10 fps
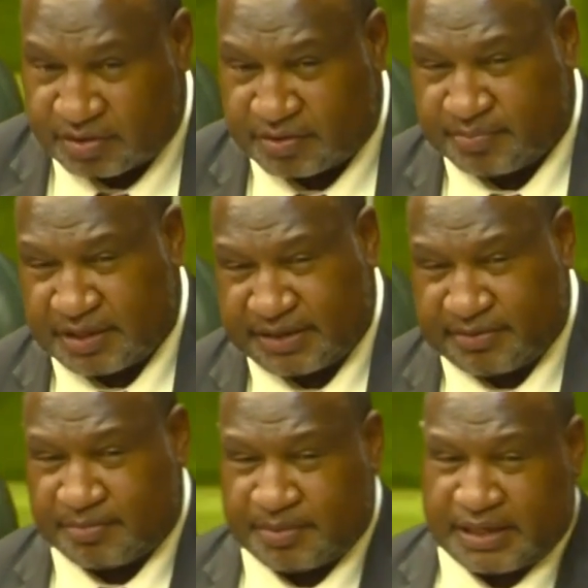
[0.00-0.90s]
Me give
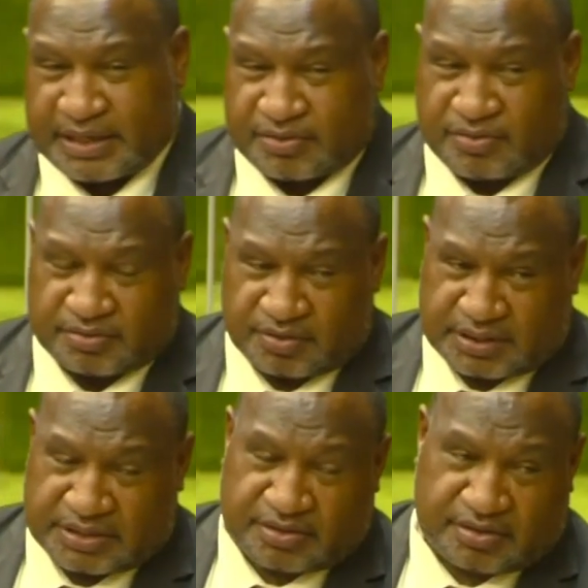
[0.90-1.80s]
one bla talk
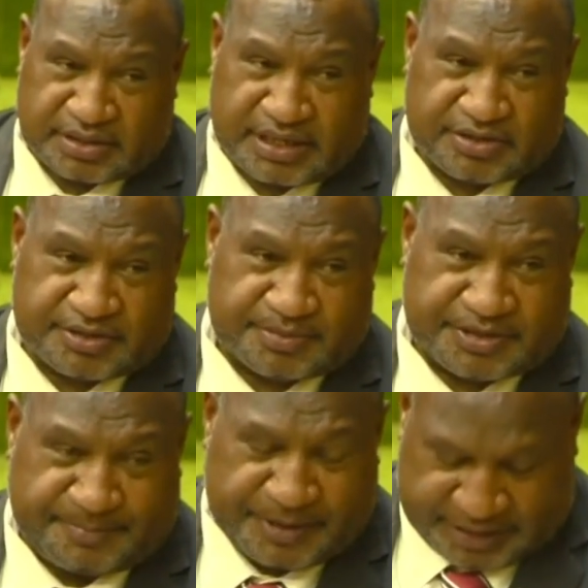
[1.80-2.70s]
tasol kanas of
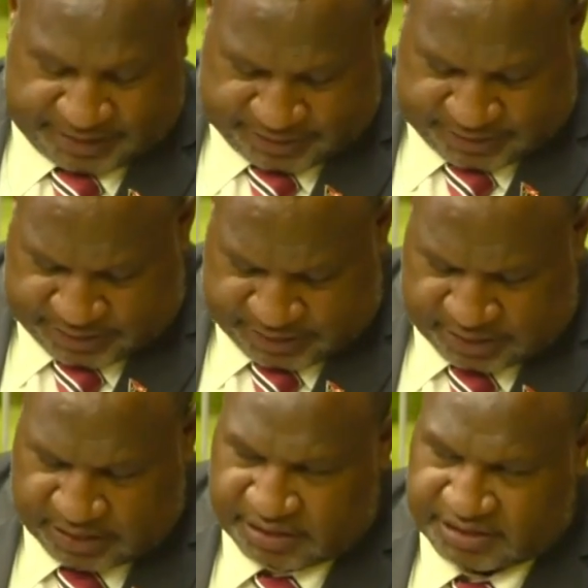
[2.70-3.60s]
Japan.
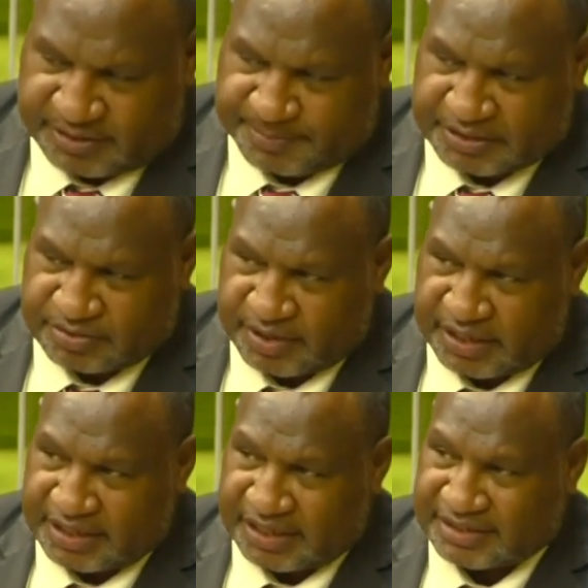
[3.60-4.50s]
Japan
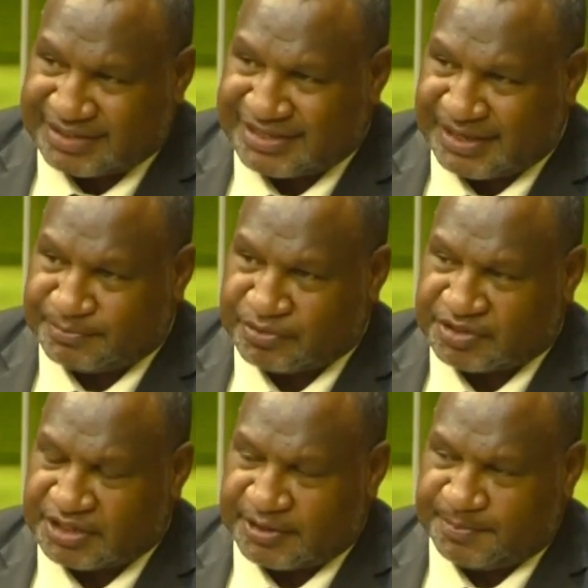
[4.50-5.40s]
today got debt to
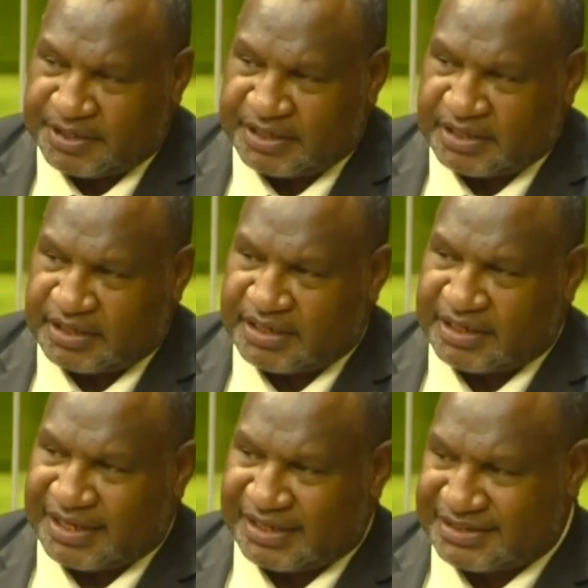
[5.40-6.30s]
GDP in
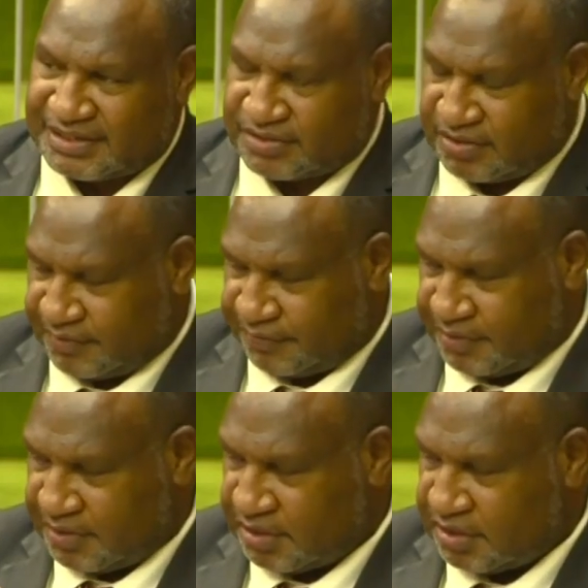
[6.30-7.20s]
excess of
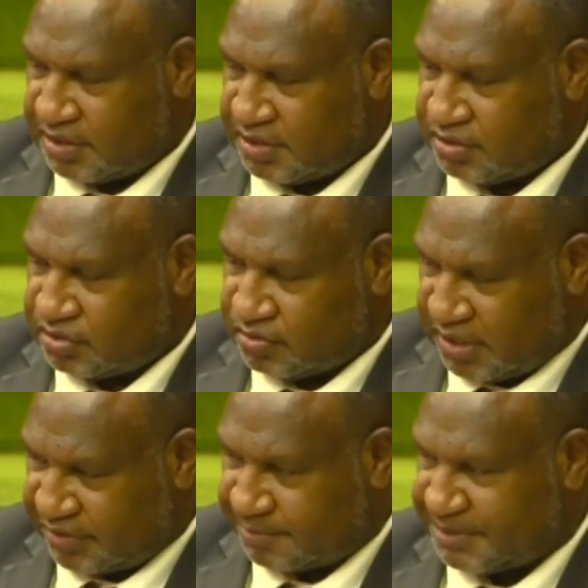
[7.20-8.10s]

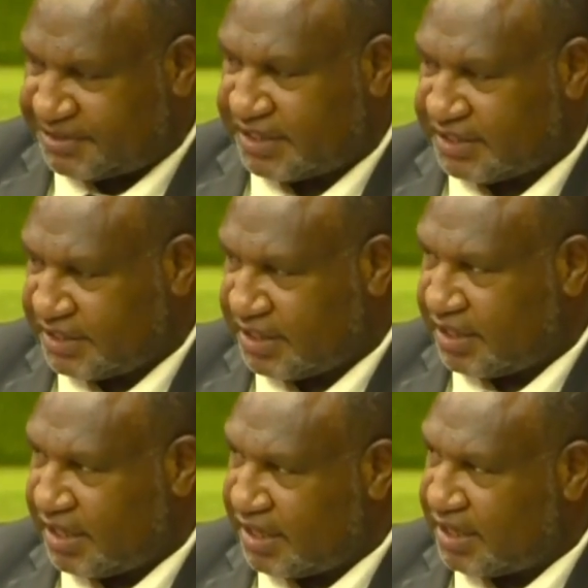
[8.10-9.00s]
200% now
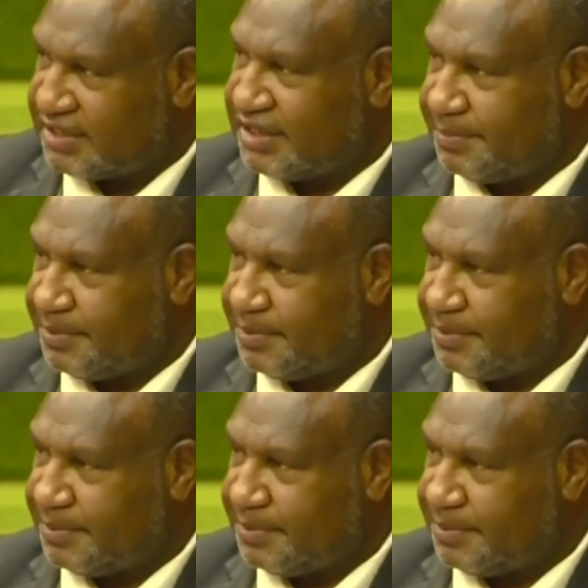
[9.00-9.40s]
on top.